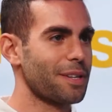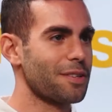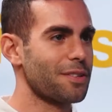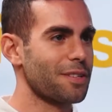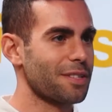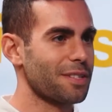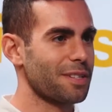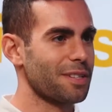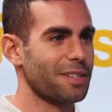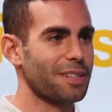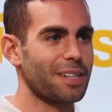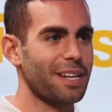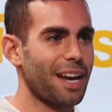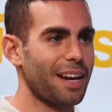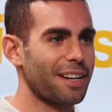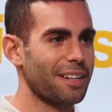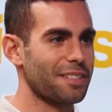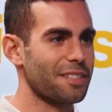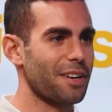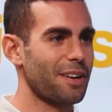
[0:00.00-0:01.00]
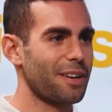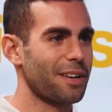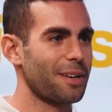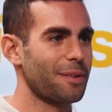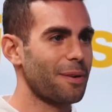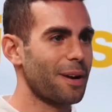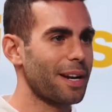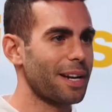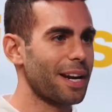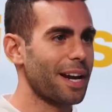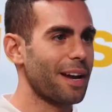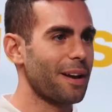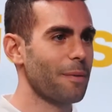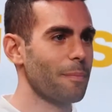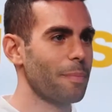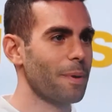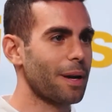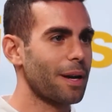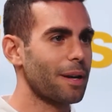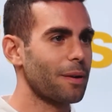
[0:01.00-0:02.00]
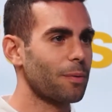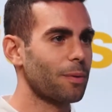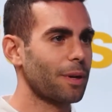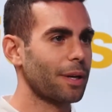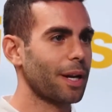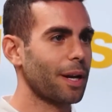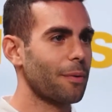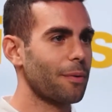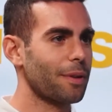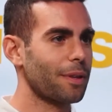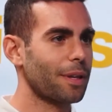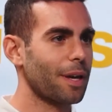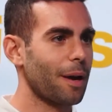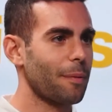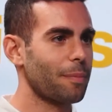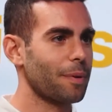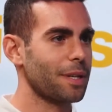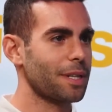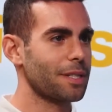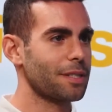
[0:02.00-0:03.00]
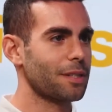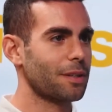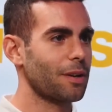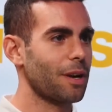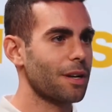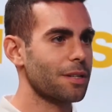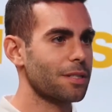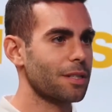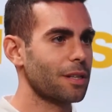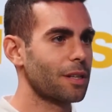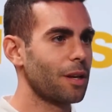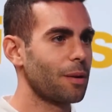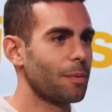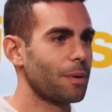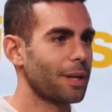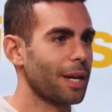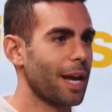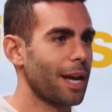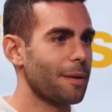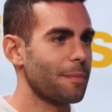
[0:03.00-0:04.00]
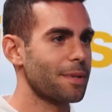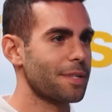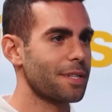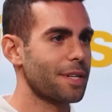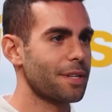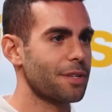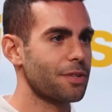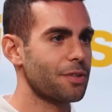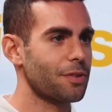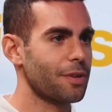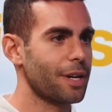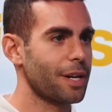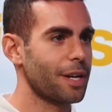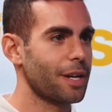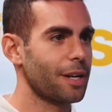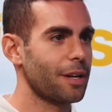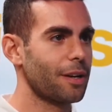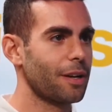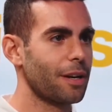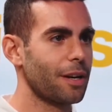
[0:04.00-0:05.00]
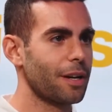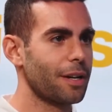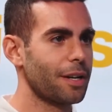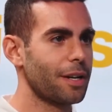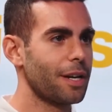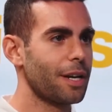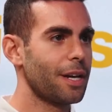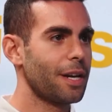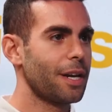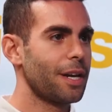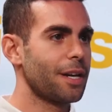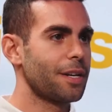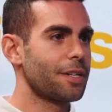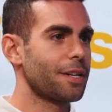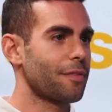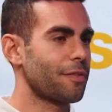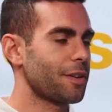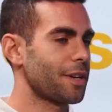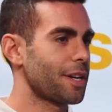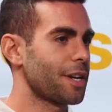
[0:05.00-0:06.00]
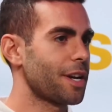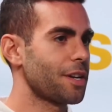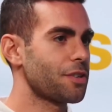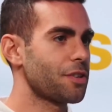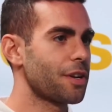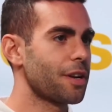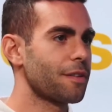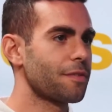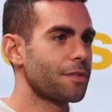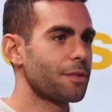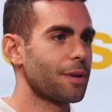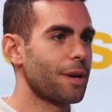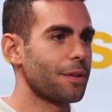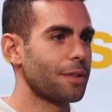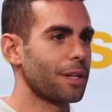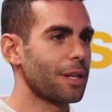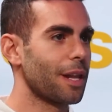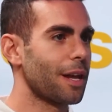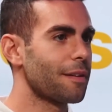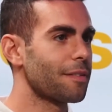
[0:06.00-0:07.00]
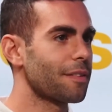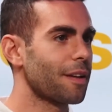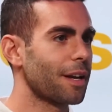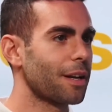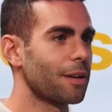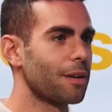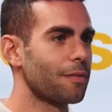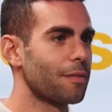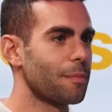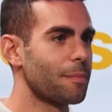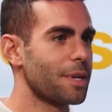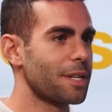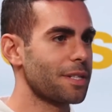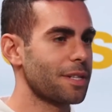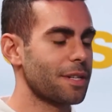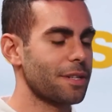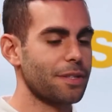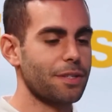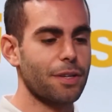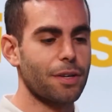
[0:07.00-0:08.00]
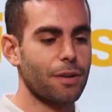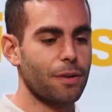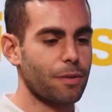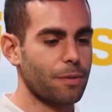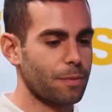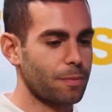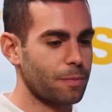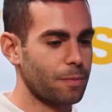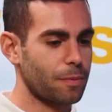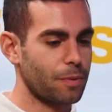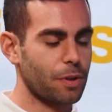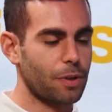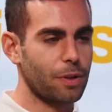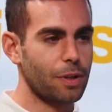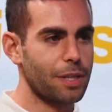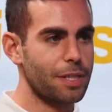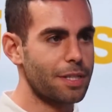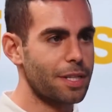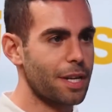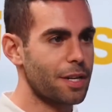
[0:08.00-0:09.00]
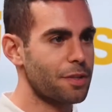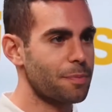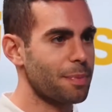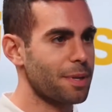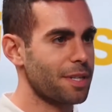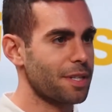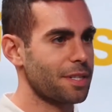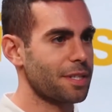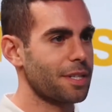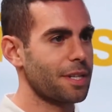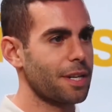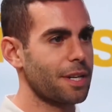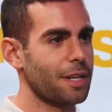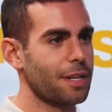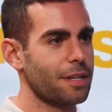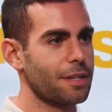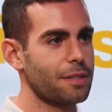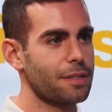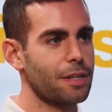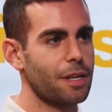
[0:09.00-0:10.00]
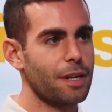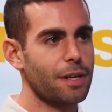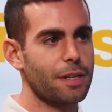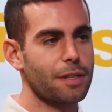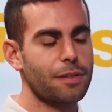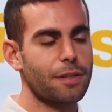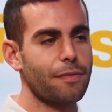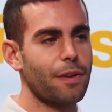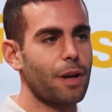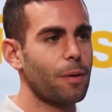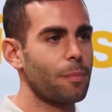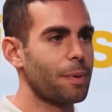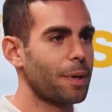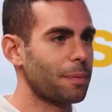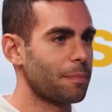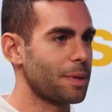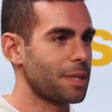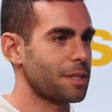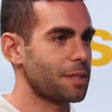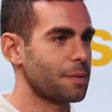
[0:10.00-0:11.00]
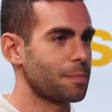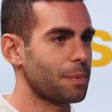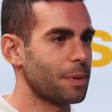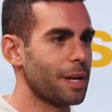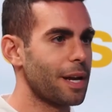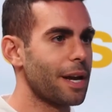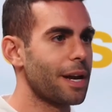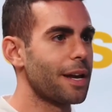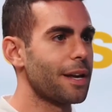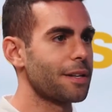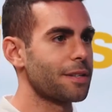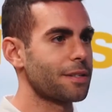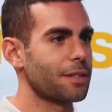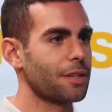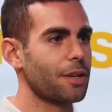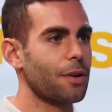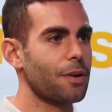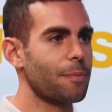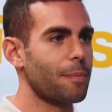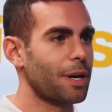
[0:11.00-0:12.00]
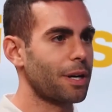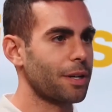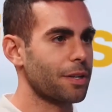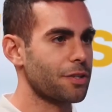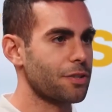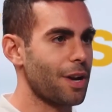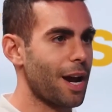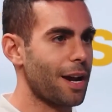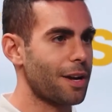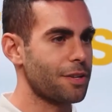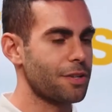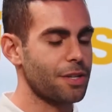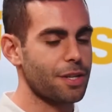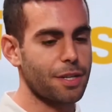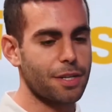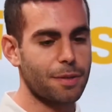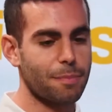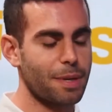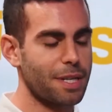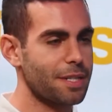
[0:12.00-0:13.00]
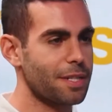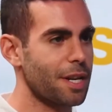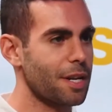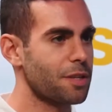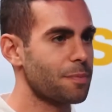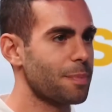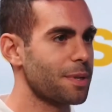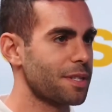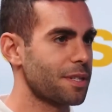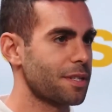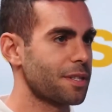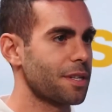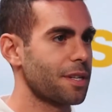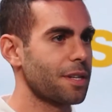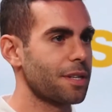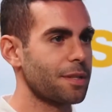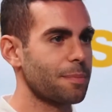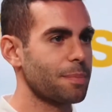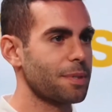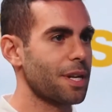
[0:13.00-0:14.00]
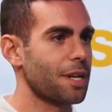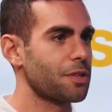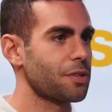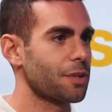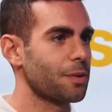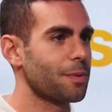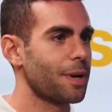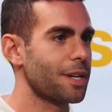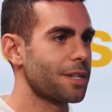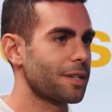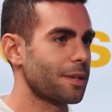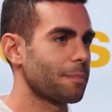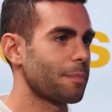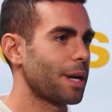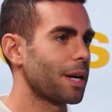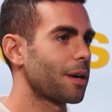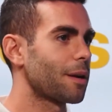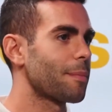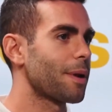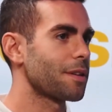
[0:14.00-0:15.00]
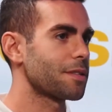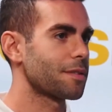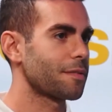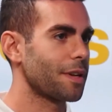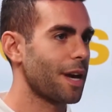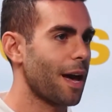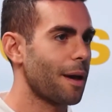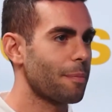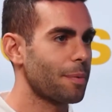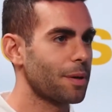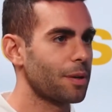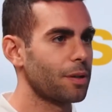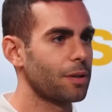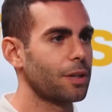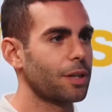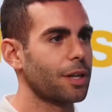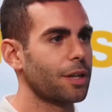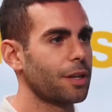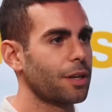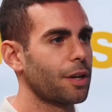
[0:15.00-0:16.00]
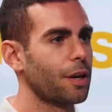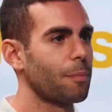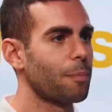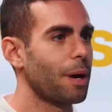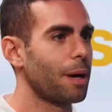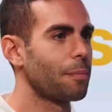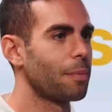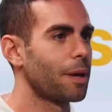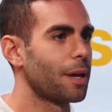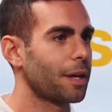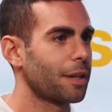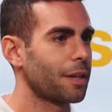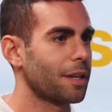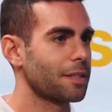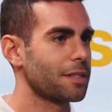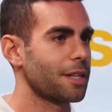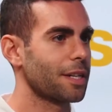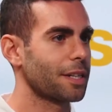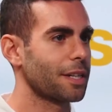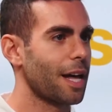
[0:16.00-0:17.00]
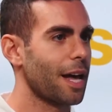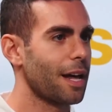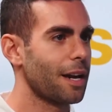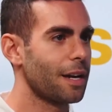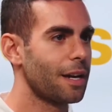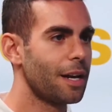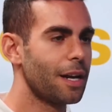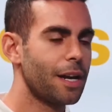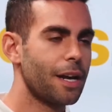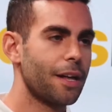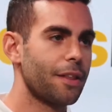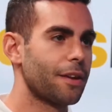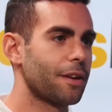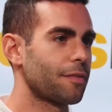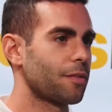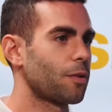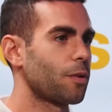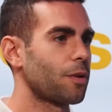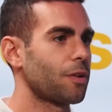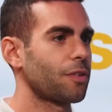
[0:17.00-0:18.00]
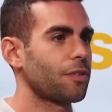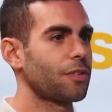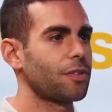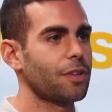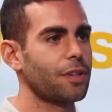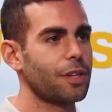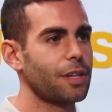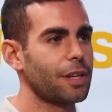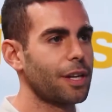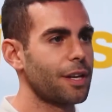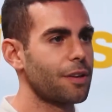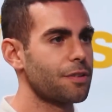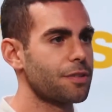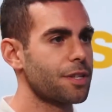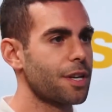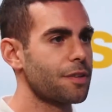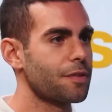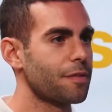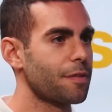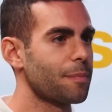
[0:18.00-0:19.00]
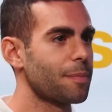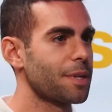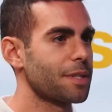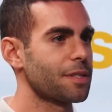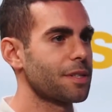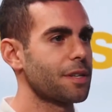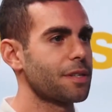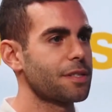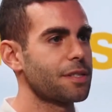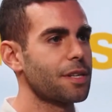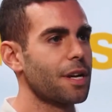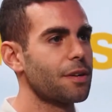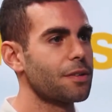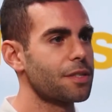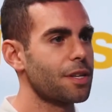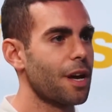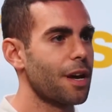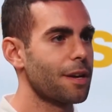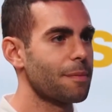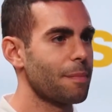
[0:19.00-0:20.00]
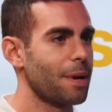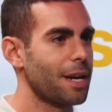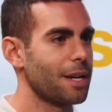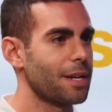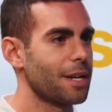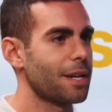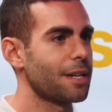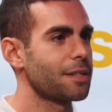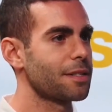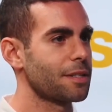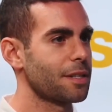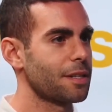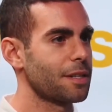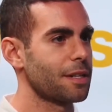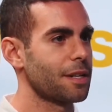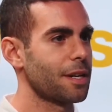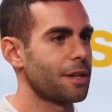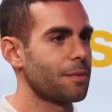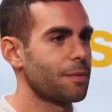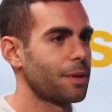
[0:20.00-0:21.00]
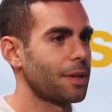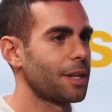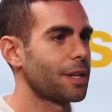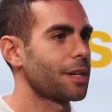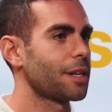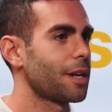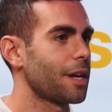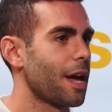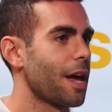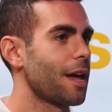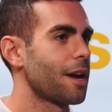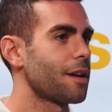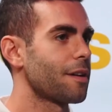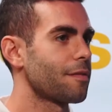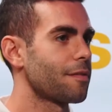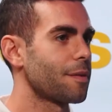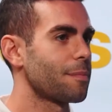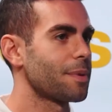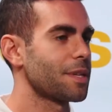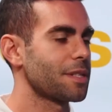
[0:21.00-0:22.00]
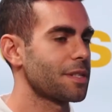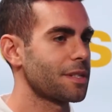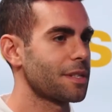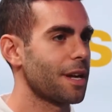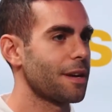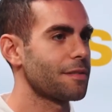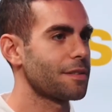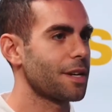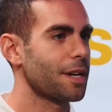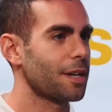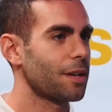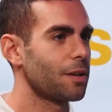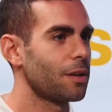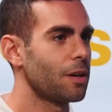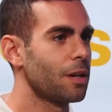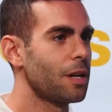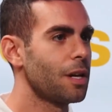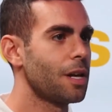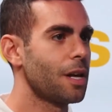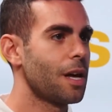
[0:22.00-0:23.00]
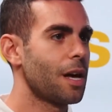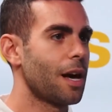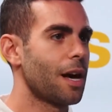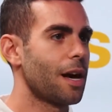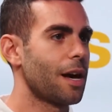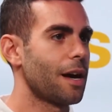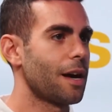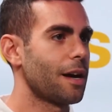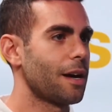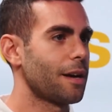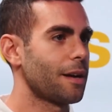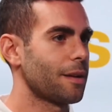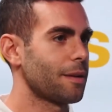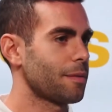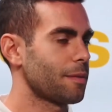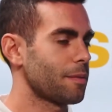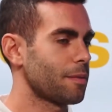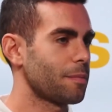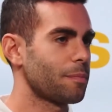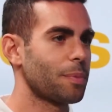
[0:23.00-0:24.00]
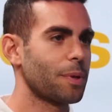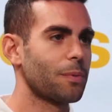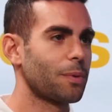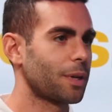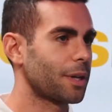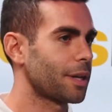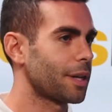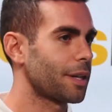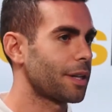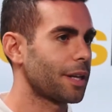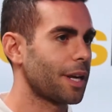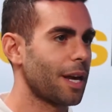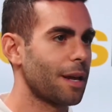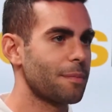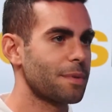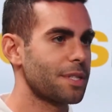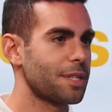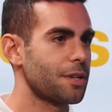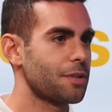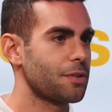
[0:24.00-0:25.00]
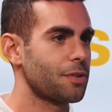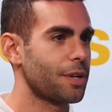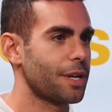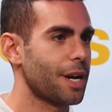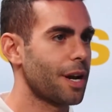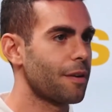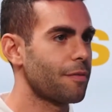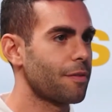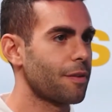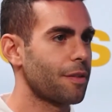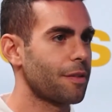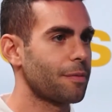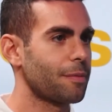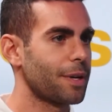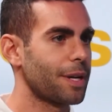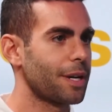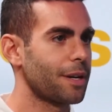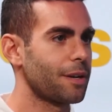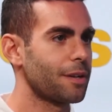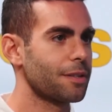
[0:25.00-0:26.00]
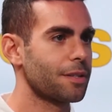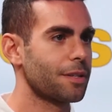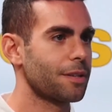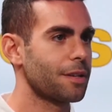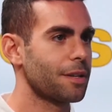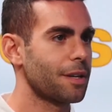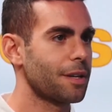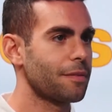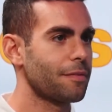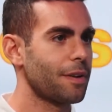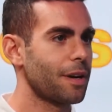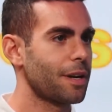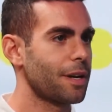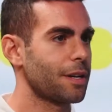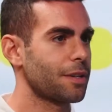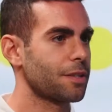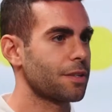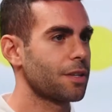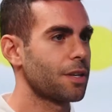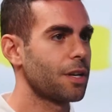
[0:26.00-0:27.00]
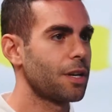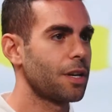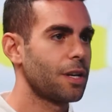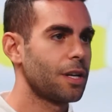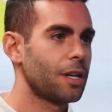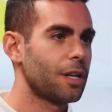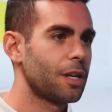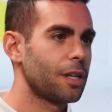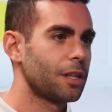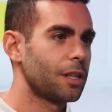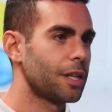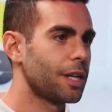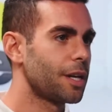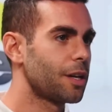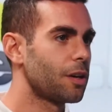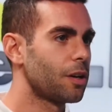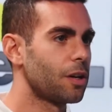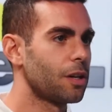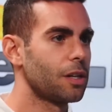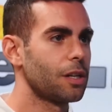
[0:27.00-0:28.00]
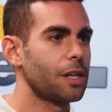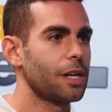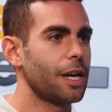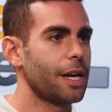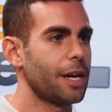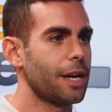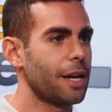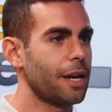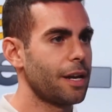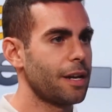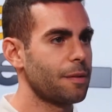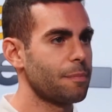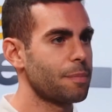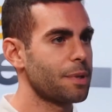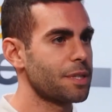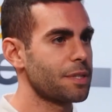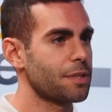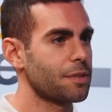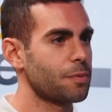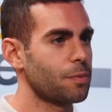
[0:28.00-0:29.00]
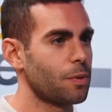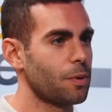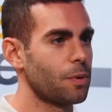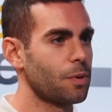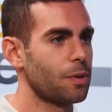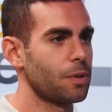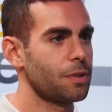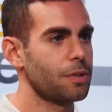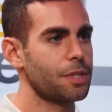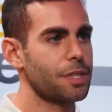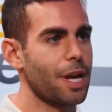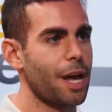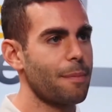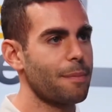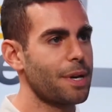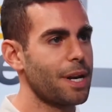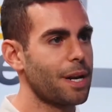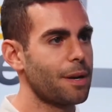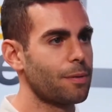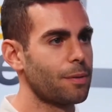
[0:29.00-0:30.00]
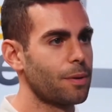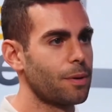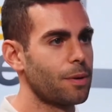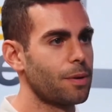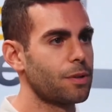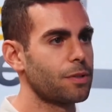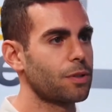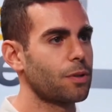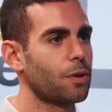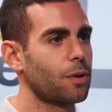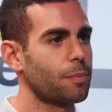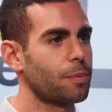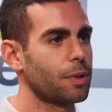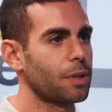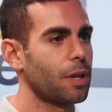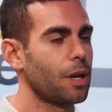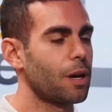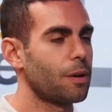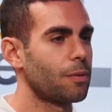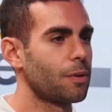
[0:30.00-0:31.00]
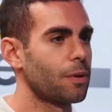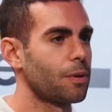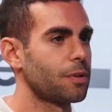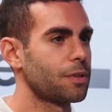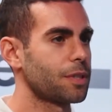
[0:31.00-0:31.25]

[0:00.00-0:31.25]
just getting started right now, but working with companies across the global cannabis industry on different initiatives throughout the life cycle of a business. So early stage businesses, developing business plans and go-to-market strategies, mid-stage businesses, potentially raising bigger amounts of capital, looking to go public, things like that. And then, of course, to the later stage of a business, sell-side mandates, and really the end of the business life cycle. Been working in the cannabis industry now for 3 years in various legal and business roles, M&A roles, corporate law roles,